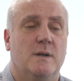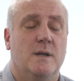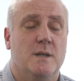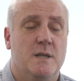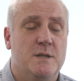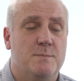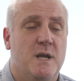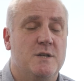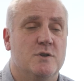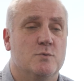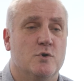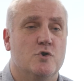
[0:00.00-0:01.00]
In these
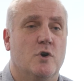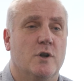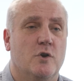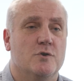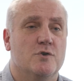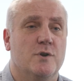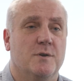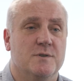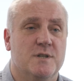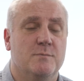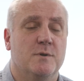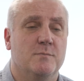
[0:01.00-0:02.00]
patients, we're trying to concentrate on
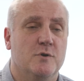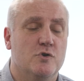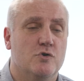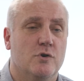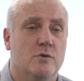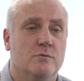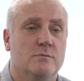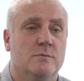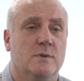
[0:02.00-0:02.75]
symptom control,